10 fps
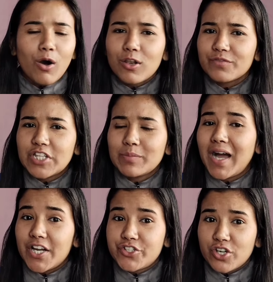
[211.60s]
All of them
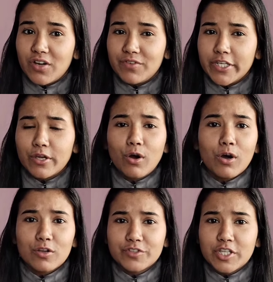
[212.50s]
are traveling.
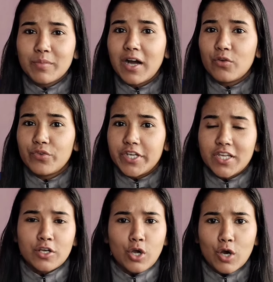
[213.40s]
All of them are
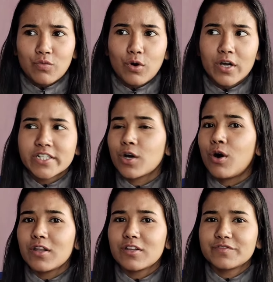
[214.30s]
winning an award.
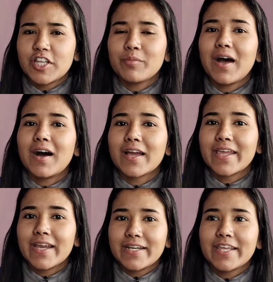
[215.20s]
All of them are
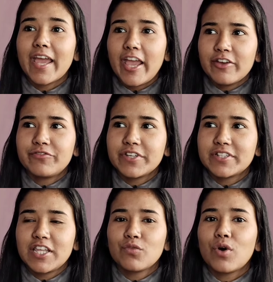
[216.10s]
getting
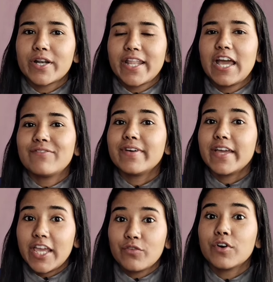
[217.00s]
everything what they have
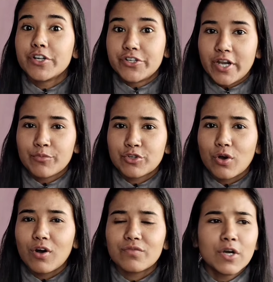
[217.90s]
ever dreamt
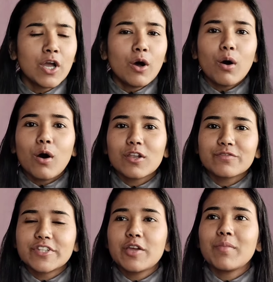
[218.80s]
of. All
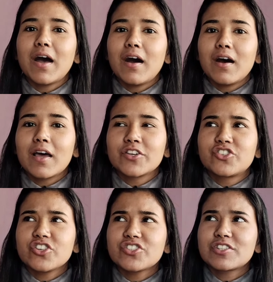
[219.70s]
of them are
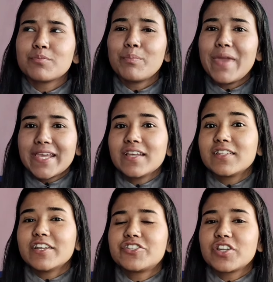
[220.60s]
just
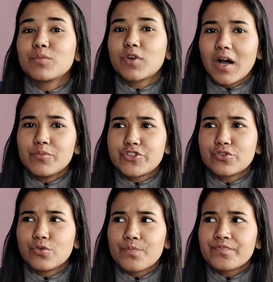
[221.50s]
making their dream come
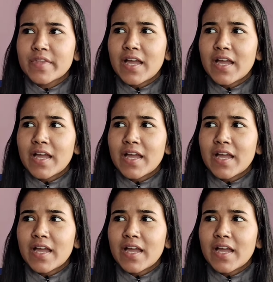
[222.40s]
true.